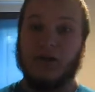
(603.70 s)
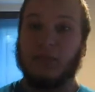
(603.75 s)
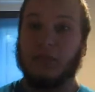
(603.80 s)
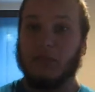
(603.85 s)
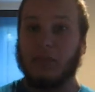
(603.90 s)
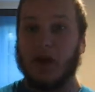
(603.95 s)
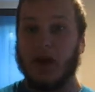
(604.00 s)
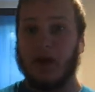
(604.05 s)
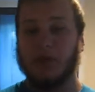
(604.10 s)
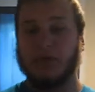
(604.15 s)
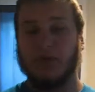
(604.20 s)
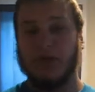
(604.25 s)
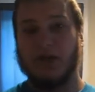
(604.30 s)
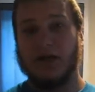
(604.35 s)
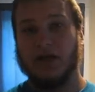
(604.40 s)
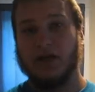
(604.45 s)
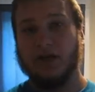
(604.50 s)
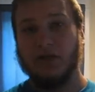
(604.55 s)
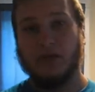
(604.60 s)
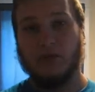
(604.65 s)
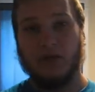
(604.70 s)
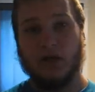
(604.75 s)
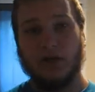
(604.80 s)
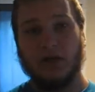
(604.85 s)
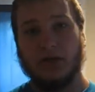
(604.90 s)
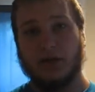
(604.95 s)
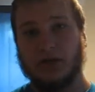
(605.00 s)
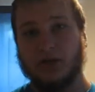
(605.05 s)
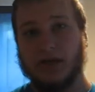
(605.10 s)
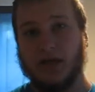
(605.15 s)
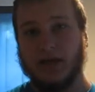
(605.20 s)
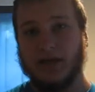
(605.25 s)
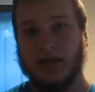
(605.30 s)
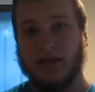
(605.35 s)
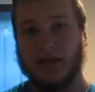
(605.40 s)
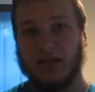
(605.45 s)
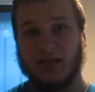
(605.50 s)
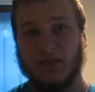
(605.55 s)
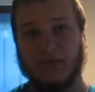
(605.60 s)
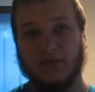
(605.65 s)
my rating, what do I
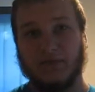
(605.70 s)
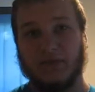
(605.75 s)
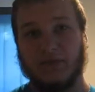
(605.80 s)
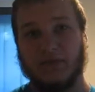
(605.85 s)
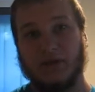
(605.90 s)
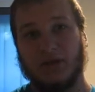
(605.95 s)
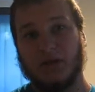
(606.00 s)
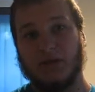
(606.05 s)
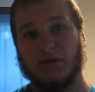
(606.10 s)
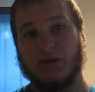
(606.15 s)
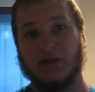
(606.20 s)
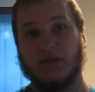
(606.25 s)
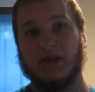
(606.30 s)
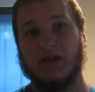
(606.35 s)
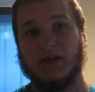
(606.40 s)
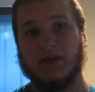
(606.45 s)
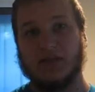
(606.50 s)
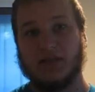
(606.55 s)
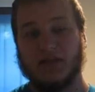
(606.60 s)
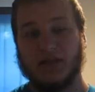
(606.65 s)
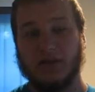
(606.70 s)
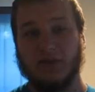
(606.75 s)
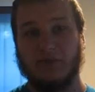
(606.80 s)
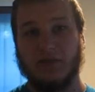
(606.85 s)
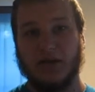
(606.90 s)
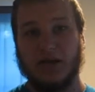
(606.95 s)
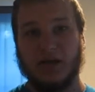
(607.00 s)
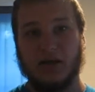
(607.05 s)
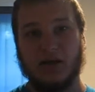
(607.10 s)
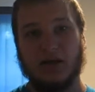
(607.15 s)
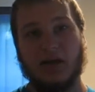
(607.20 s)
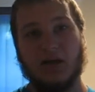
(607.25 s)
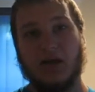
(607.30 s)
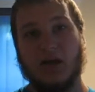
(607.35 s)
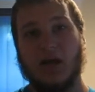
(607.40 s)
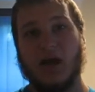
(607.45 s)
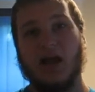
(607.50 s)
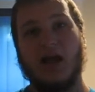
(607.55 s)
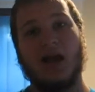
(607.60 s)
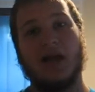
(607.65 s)
give the Destiny beta?
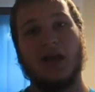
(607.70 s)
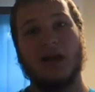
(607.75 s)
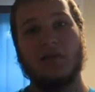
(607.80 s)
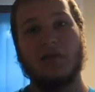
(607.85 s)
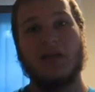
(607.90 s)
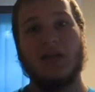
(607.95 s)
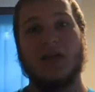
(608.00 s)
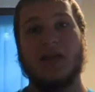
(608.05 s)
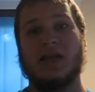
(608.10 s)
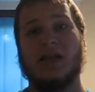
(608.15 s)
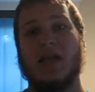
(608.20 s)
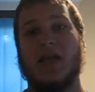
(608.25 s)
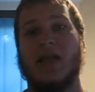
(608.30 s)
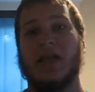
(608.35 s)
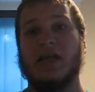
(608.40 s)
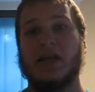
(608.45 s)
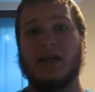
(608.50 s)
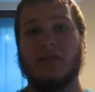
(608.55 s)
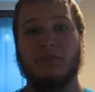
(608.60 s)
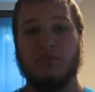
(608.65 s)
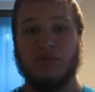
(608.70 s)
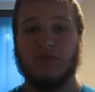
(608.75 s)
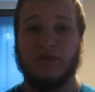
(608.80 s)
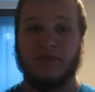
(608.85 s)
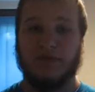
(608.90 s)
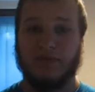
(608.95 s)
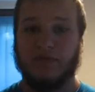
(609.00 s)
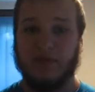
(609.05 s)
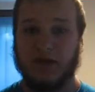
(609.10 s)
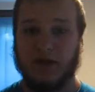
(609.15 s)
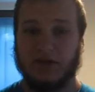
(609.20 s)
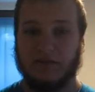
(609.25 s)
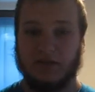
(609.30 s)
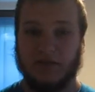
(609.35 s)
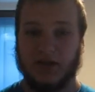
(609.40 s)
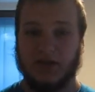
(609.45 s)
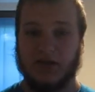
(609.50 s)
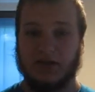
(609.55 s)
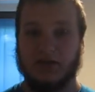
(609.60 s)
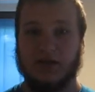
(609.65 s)
I give it an 8.5
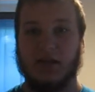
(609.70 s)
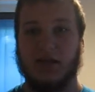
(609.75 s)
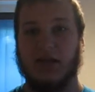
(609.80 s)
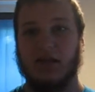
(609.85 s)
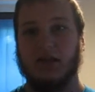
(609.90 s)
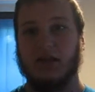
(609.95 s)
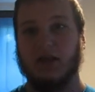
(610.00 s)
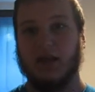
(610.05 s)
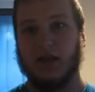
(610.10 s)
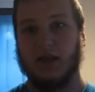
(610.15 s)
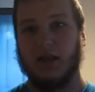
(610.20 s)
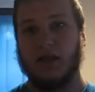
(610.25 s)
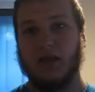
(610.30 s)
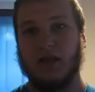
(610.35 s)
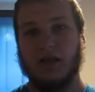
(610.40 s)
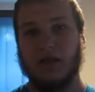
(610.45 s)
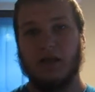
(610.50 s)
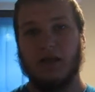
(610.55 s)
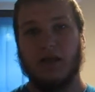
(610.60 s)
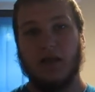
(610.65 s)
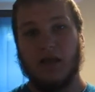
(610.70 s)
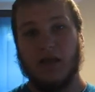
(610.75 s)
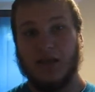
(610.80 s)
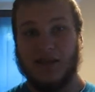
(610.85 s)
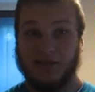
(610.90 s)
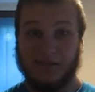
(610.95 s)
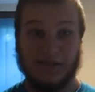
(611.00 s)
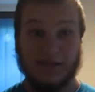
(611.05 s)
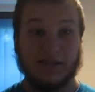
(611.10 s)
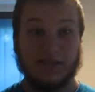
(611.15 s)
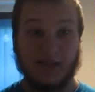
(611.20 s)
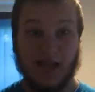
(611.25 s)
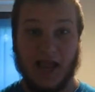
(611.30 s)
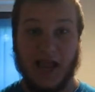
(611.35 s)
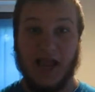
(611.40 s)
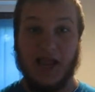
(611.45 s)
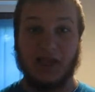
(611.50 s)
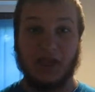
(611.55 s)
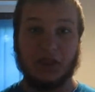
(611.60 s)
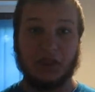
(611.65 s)
out of 10, and that's
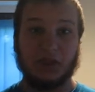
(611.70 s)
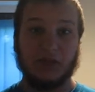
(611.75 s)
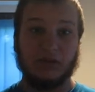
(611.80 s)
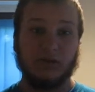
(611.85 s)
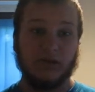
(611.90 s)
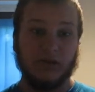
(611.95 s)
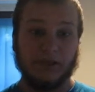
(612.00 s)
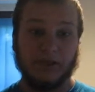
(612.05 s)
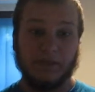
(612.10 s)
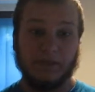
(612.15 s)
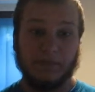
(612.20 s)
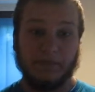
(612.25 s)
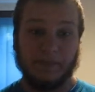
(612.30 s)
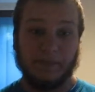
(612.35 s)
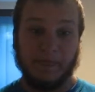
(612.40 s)
actually,